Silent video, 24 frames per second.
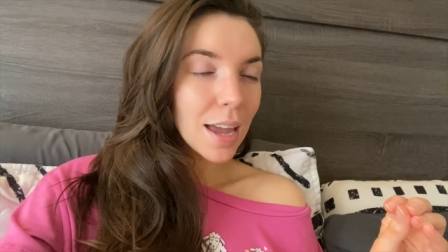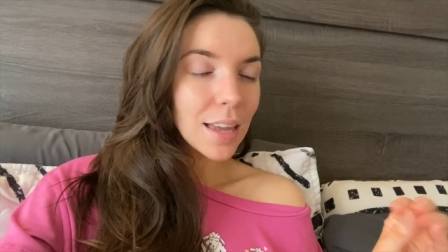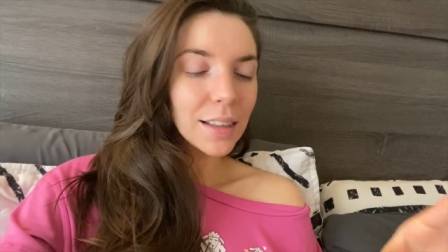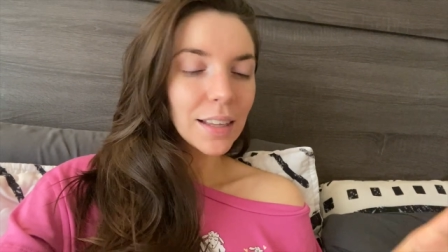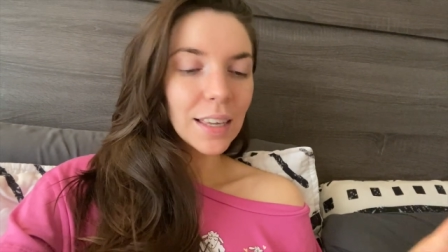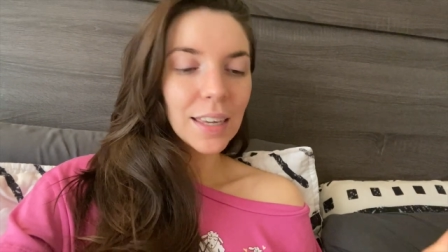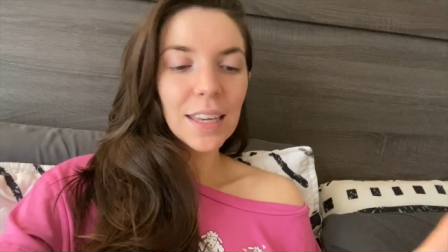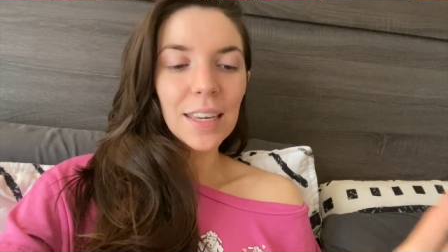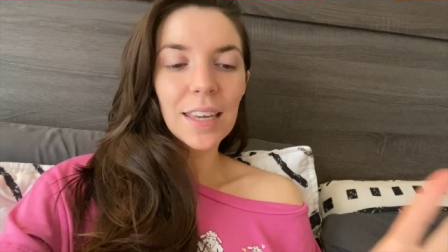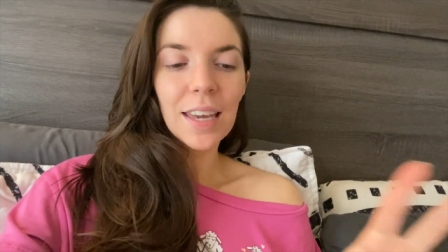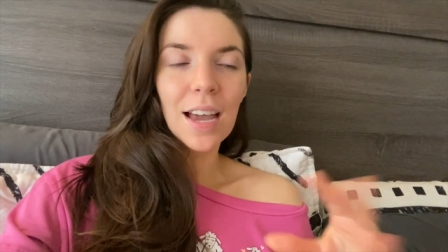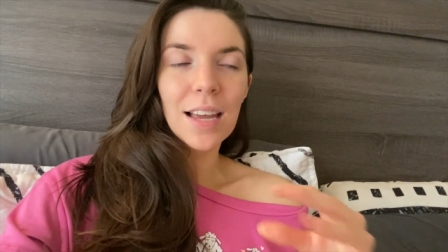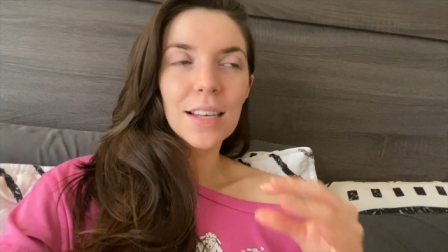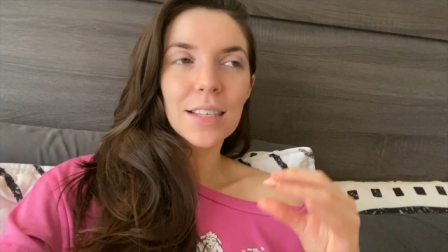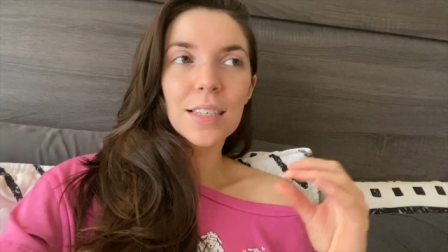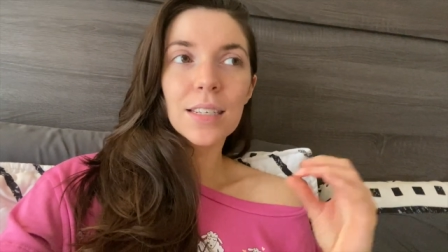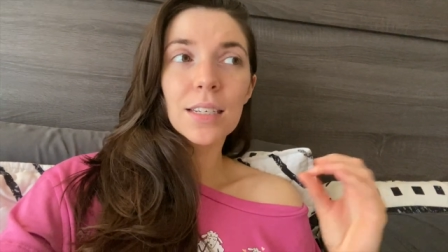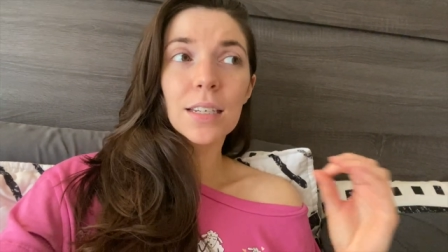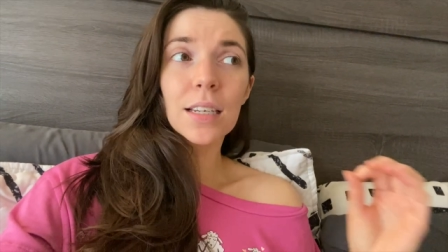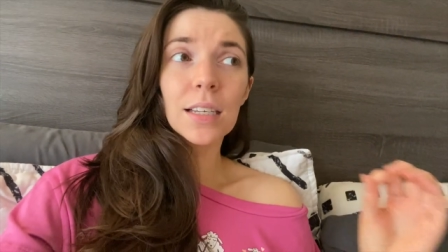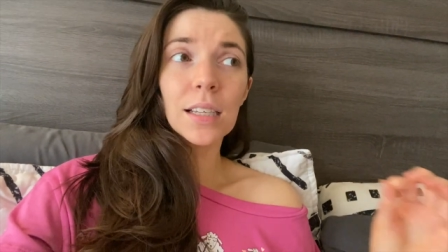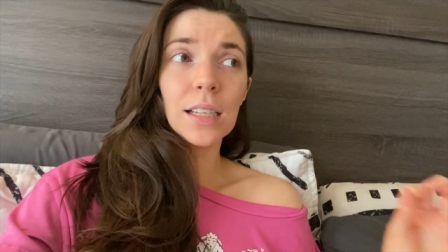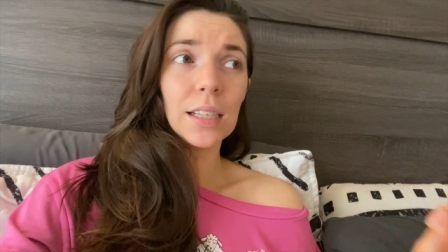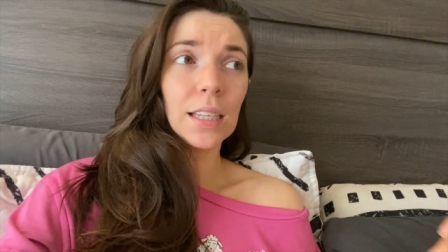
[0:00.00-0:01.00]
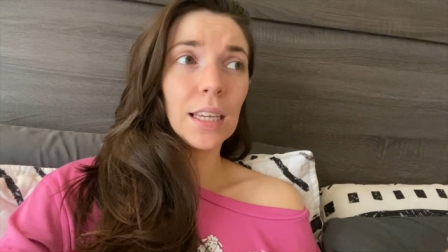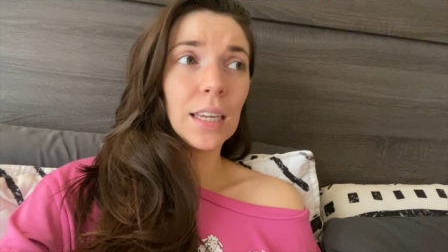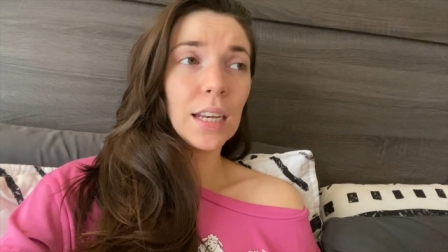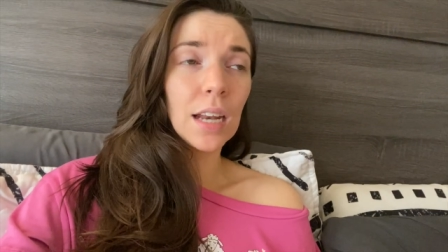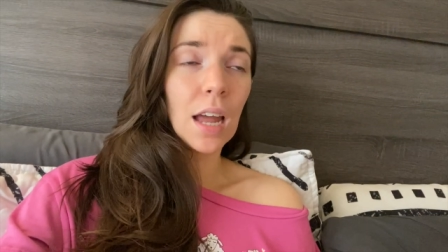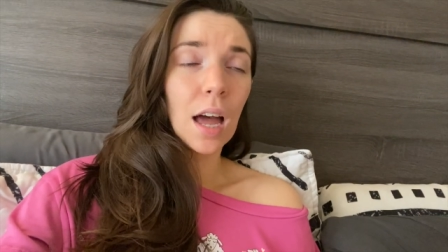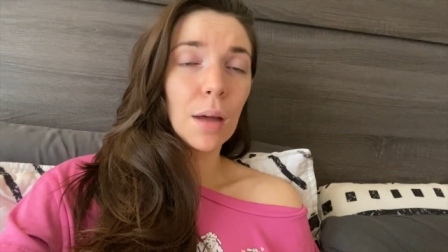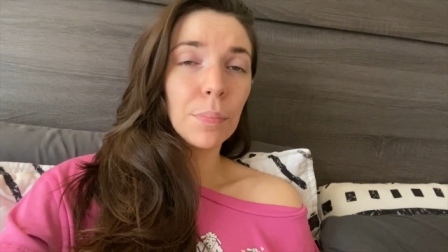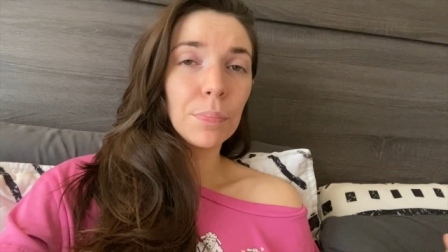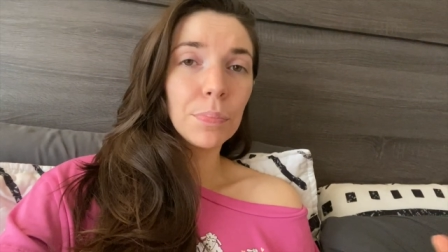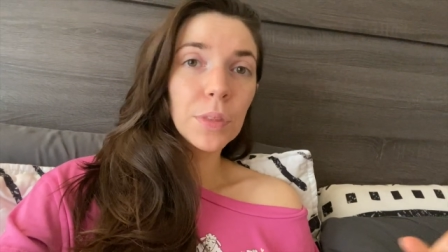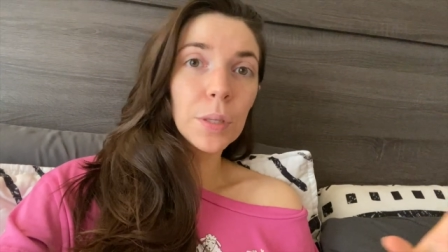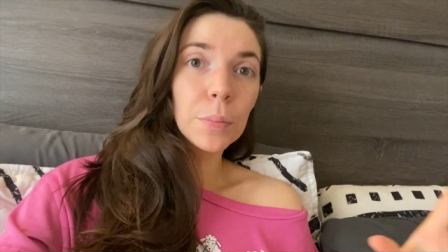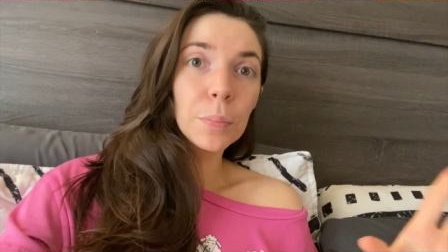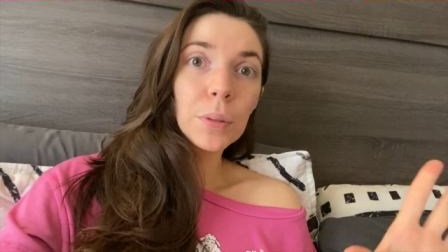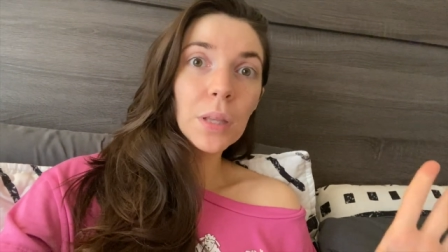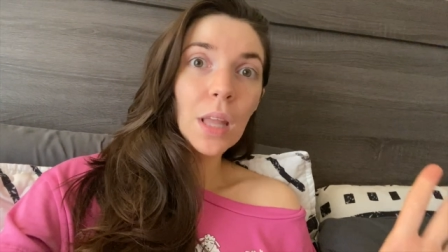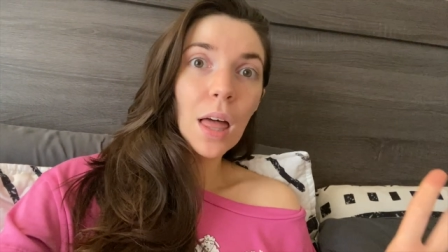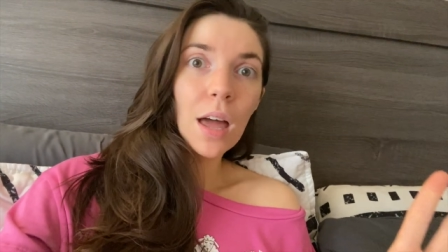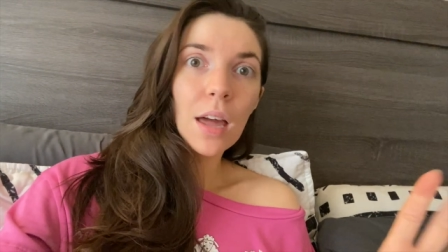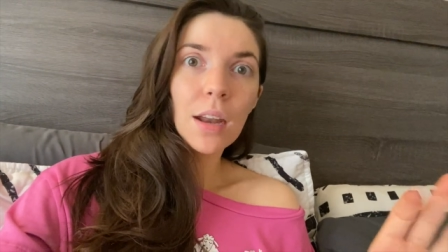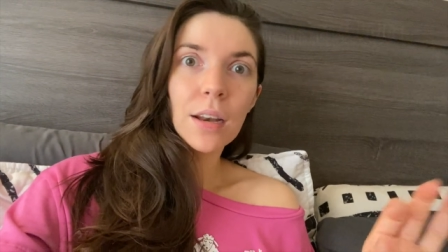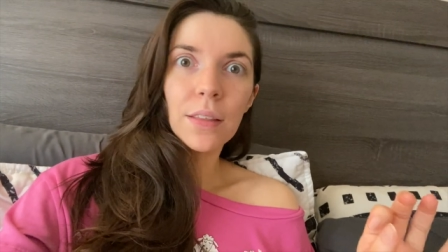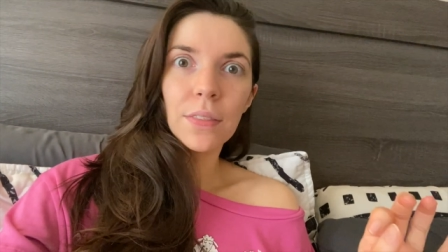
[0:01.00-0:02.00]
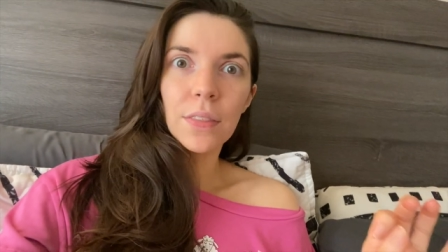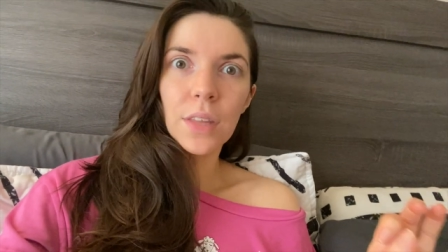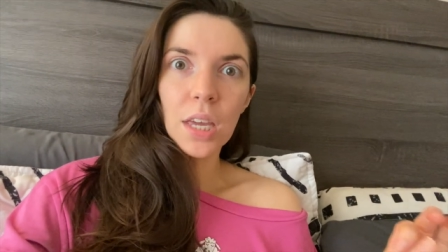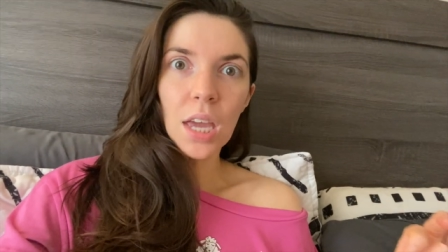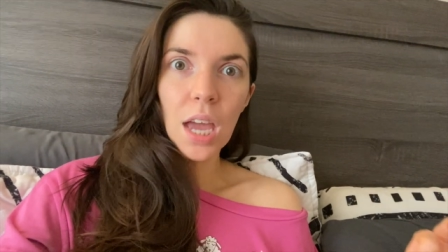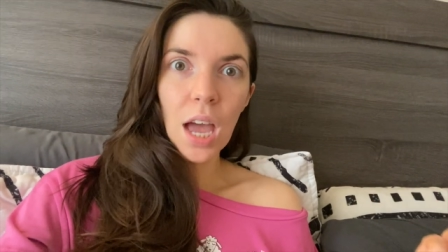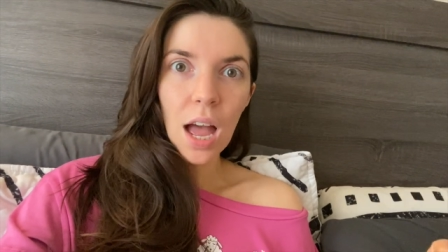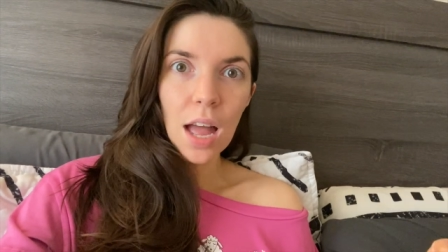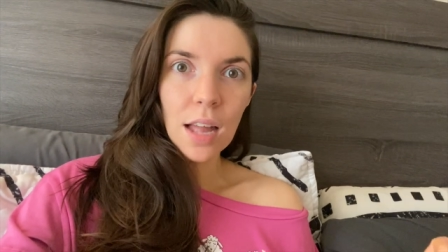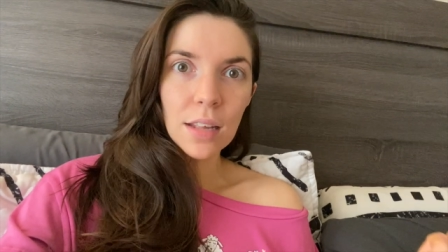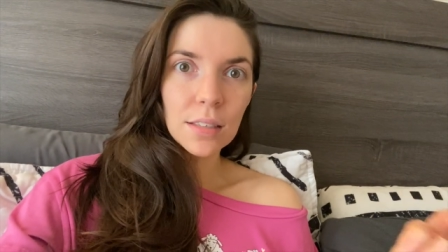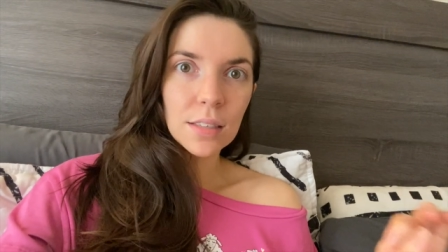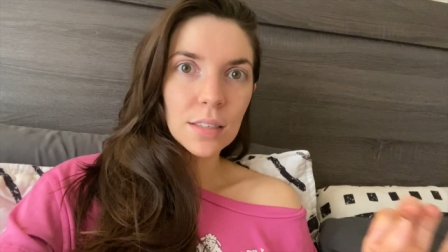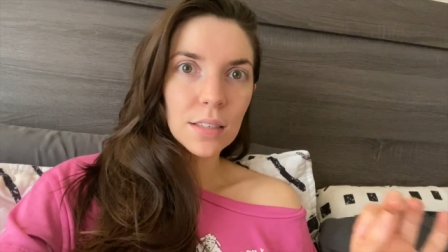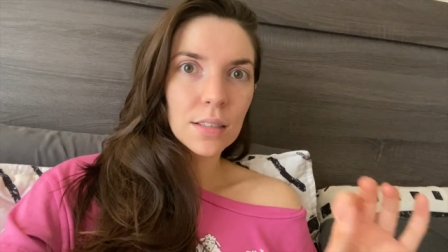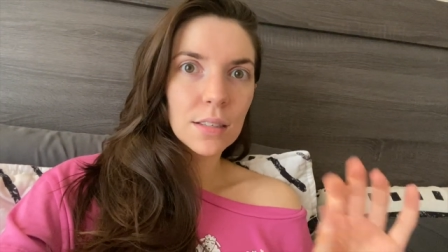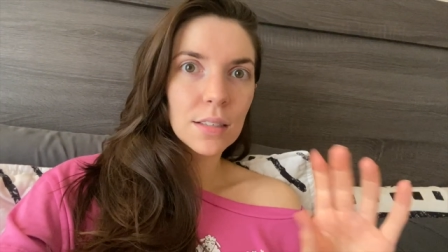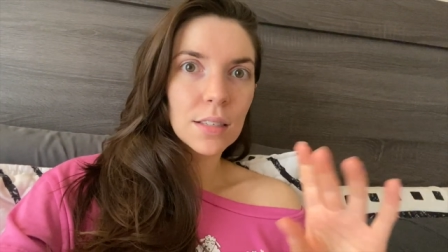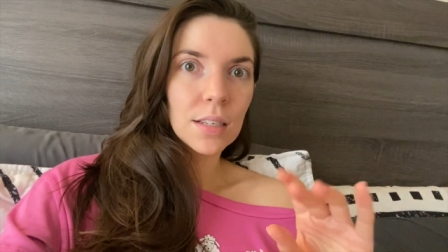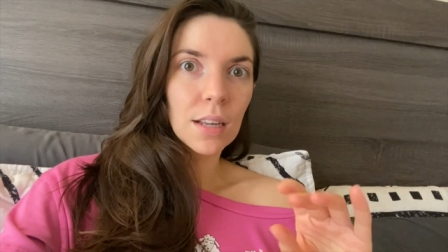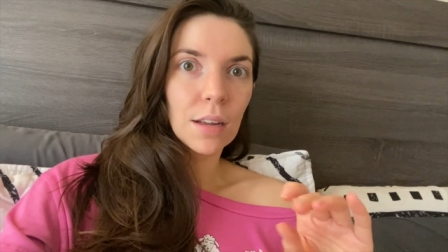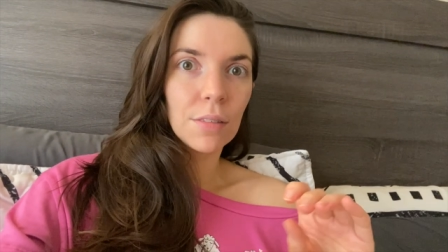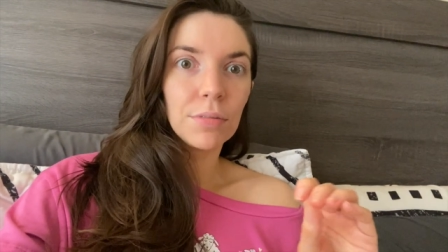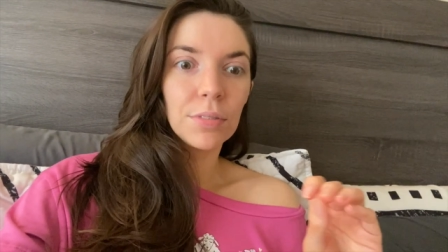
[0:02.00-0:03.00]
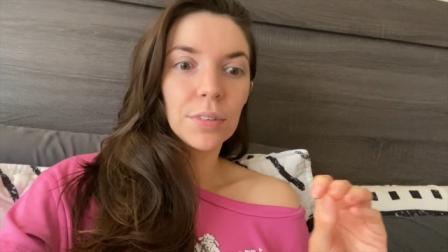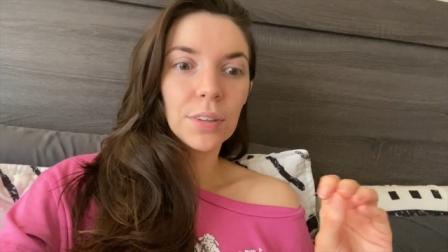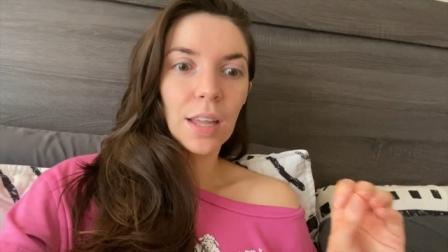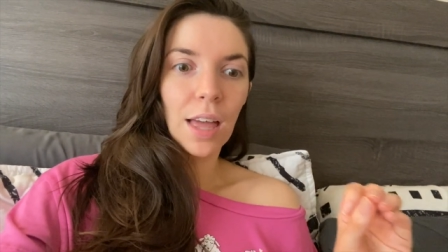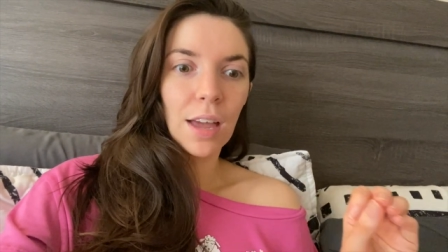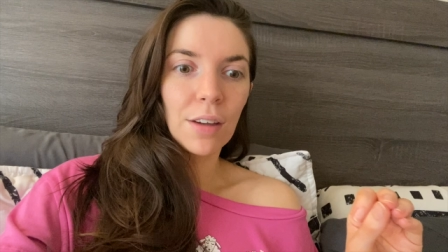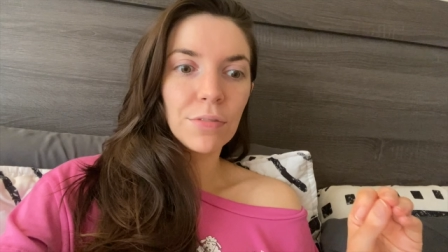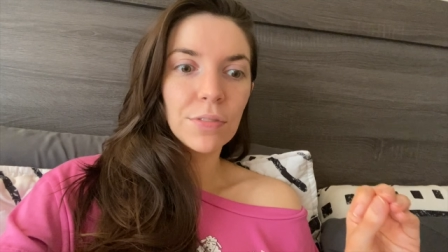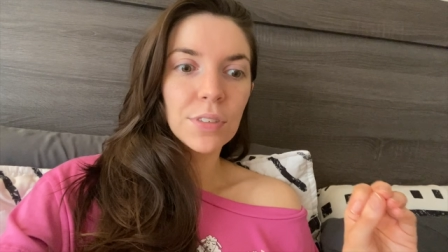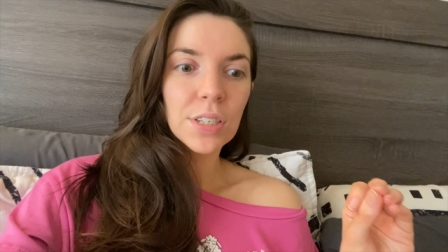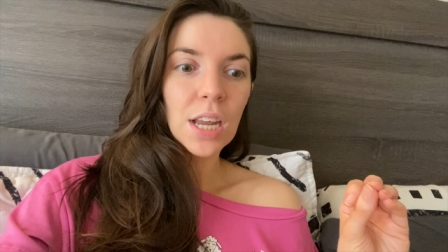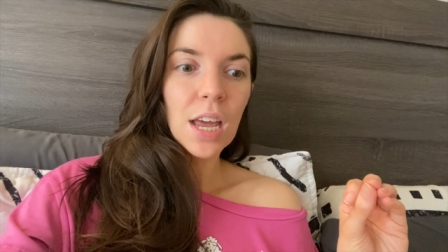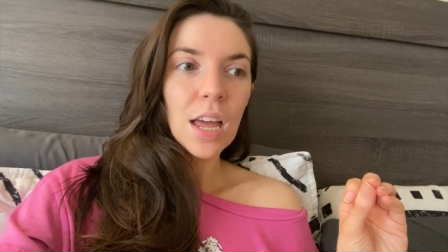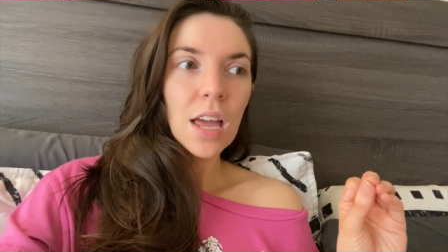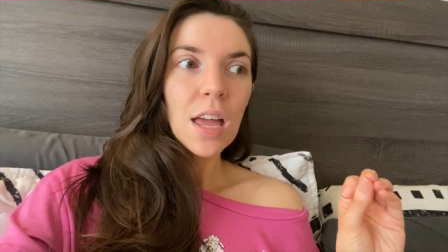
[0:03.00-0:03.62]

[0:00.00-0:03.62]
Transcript: Like, he has to clean up the blood and the guts and stuff left